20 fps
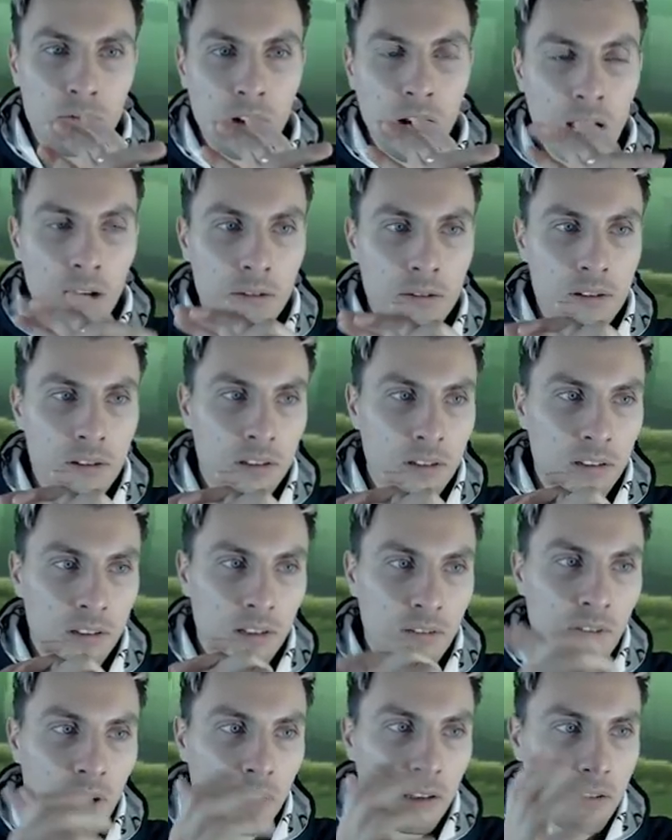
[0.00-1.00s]
around
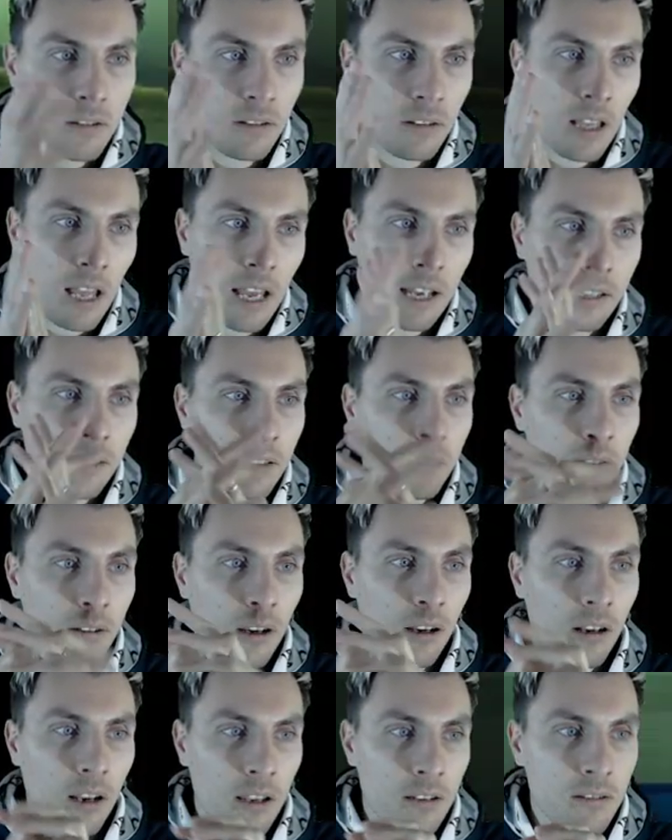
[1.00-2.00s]
Yveltal and
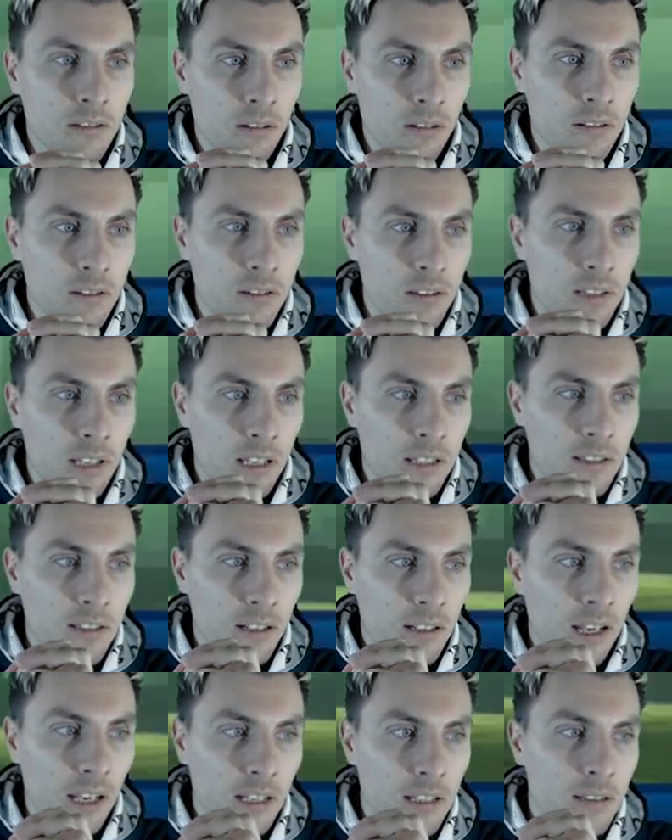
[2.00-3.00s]
Lunala. So it's it's a
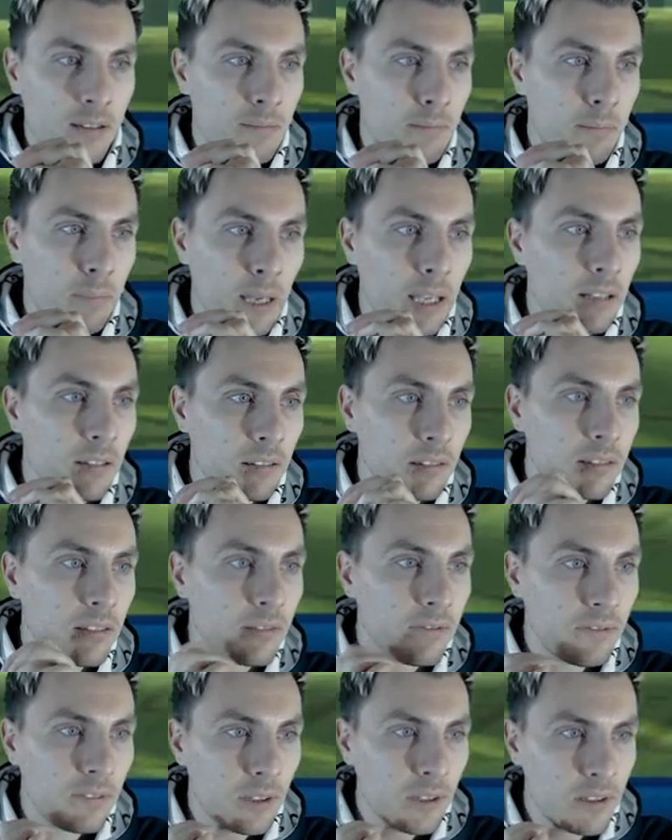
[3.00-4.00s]
nice build
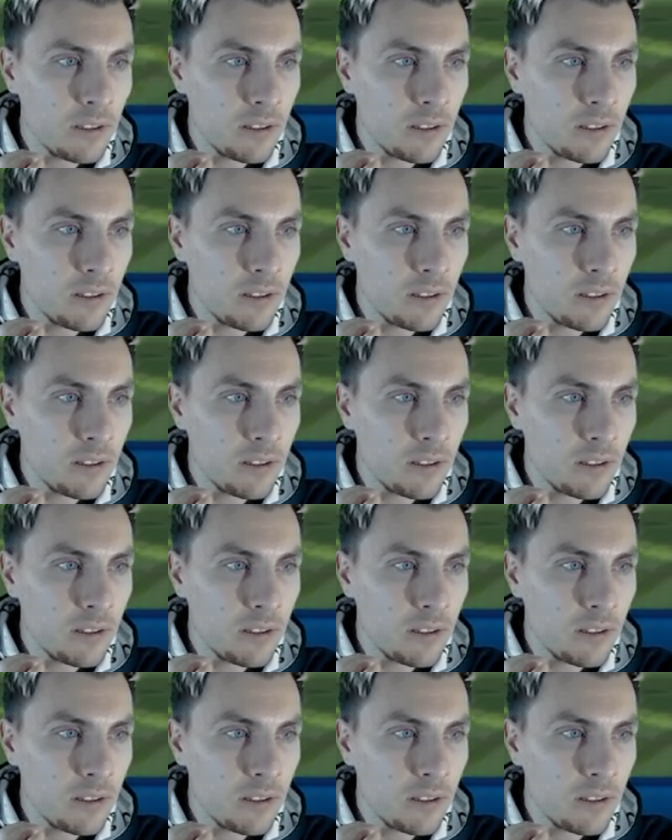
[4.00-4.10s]
for us